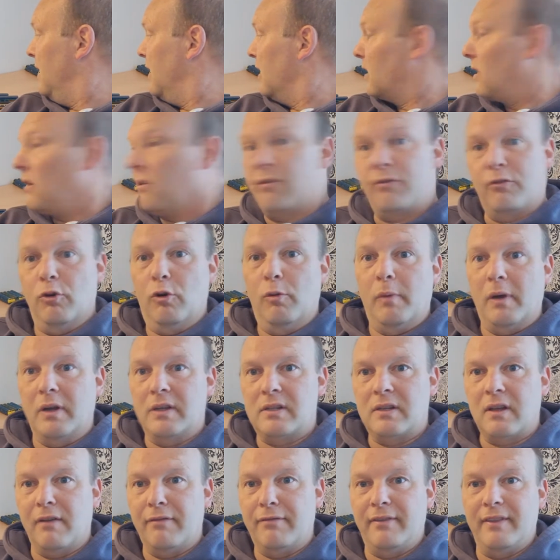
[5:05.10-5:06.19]
go through all my
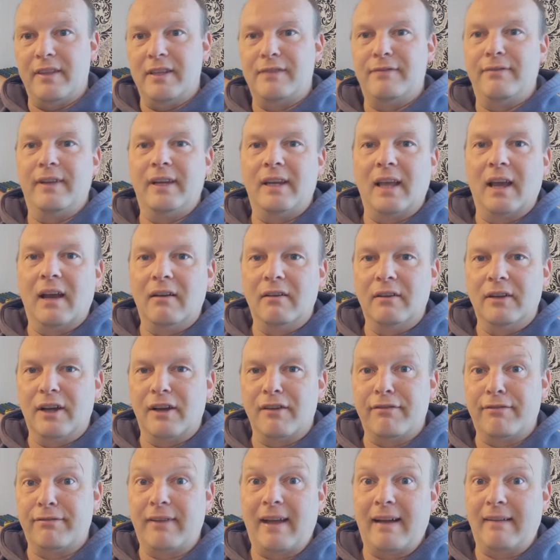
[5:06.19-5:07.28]
stuff for this video, and I
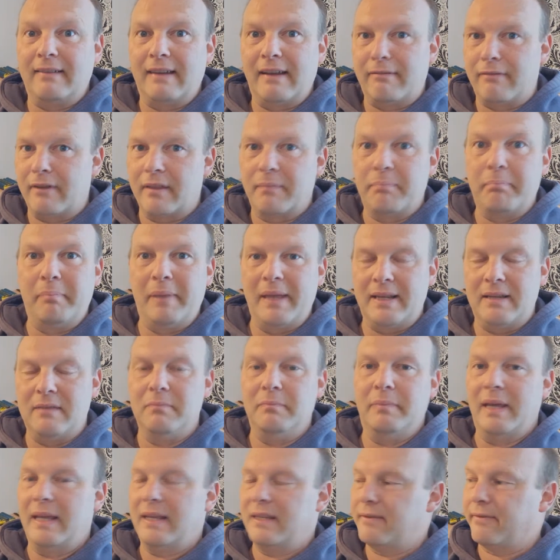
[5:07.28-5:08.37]
found every bit and
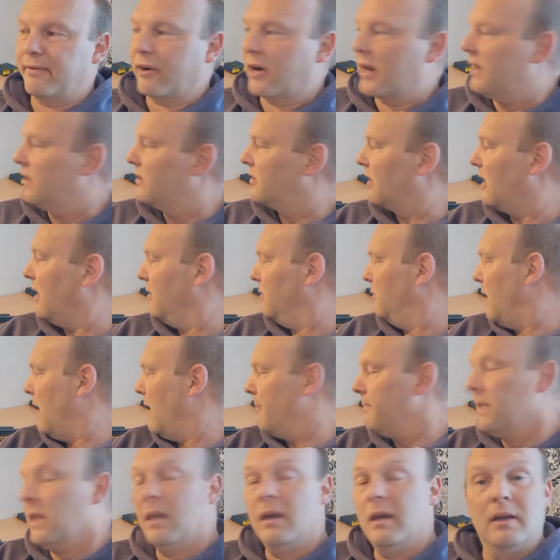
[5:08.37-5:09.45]
piece for it. So
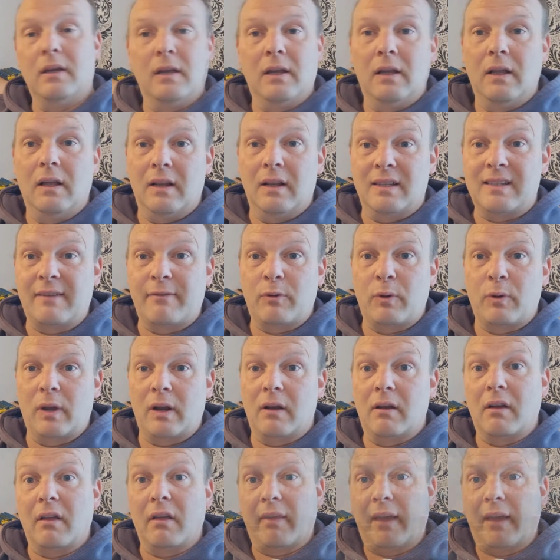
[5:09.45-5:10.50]
let's have a quick look at